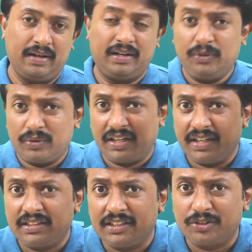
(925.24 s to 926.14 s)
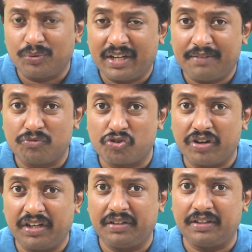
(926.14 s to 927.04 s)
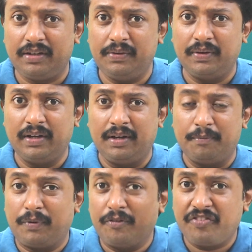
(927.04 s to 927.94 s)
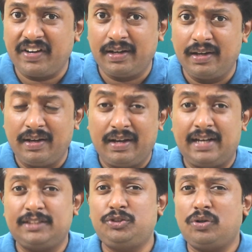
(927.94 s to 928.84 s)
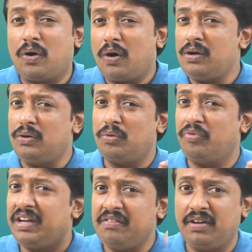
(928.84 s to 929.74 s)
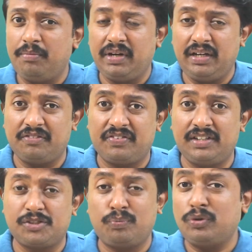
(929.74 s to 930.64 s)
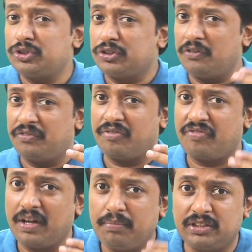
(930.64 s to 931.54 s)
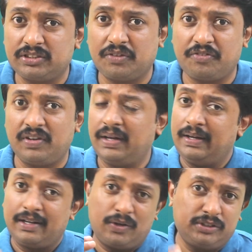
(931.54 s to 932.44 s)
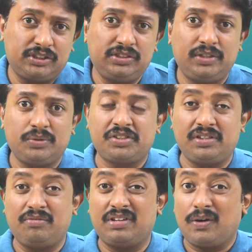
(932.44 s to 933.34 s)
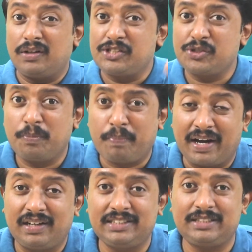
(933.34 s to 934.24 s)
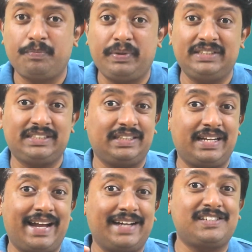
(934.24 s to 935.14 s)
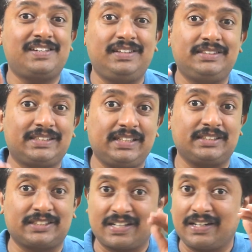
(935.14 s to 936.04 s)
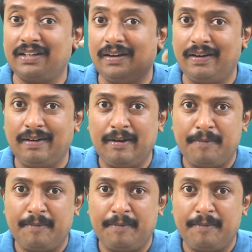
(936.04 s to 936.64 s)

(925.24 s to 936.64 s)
Are you connecting to what I'm trying to tell you? Perfect. As you all know very well, my dear friends, most of the framers of Constitution were also participants in the nationalistic struggle